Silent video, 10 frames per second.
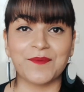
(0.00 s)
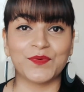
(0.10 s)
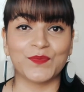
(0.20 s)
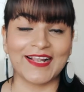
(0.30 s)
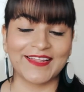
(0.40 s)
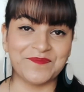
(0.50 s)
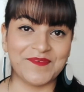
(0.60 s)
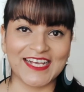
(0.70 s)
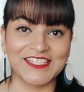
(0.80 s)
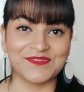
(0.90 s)
Welcome
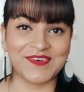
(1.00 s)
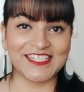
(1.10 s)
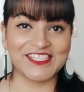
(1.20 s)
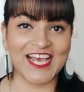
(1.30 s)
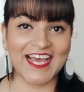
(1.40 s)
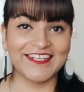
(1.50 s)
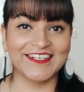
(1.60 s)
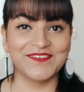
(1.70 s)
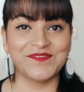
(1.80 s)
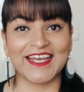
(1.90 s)
back to my
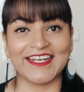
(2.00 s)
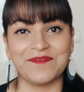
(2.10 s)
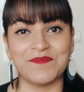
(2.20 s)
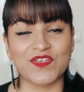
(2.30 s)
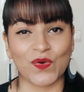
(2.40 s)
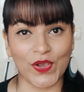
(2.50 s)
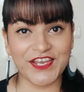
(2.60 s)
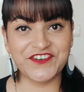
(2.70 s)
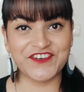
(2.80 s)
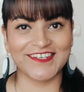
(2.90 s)
channel. My name is
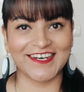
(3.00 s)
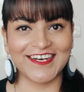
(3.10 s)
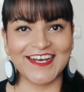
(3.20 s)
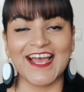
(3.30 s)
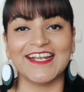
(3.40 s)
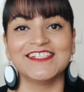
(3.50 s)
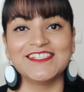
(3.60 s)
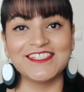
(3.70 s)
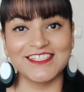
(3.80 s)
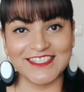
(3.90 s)
Ointrilla, and in
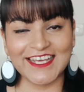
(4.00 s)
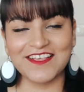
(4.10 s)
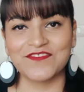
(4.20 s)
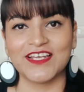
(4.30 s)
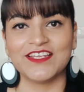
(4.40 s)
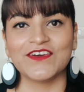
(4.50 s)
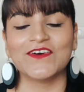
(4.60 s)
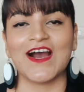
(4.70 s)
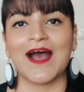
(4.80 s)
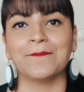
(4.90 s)
today's
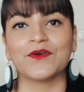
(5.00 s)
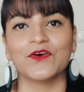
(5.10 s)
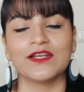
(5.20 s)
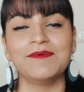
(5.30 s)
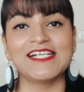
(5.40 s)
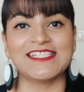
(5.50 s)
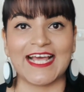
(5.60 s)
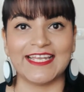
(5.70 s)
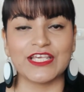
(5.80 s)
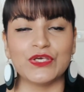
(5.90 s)
video, I'm going to be
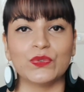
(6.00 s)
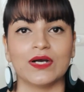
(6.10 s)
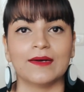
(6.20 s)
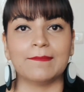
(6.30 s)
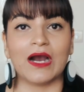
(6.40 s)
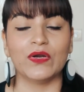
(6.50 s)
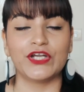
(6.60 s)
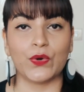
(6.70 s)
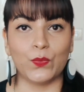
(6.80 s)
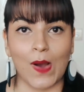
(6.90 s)
telling you
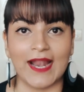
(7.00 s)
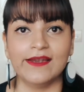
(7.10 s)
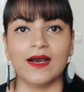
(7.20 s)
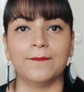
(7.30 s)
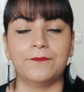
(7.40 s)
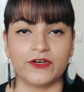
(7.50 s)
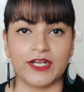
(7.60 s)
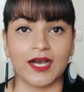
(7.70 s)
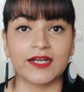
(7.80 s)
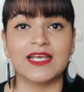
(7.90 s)
about one
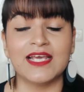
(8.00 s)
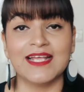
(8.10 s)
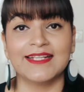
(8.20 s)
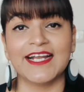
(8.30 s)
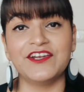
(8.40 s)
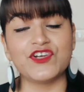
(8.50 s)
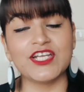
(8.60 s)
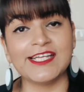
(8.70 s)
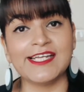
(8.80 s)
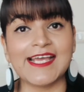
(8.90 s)
product that
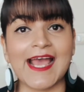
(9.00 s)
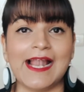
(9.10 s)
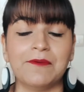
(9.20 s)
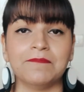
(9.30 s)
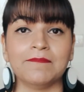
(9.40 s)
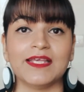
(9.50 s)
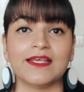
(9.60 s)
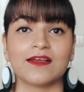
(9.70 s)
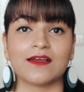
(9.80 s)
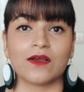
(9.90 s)
really helped
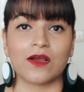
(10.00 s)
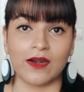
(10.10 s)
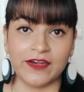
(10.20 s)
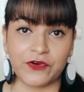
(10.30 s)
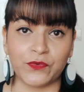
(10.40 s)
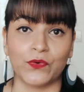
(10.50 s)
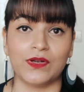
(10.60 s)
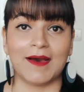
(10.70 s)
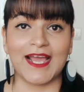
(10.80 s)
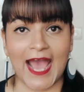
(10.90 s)
me control
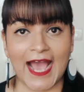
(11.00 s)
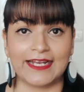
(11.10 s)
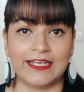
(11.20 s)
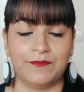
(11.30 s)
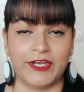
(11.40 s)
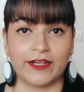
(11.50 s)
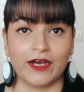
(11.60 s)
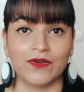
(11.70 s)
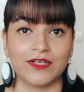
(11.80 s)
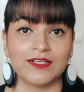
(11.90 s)
my acne
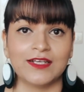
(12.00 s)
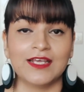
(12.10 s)
breakout.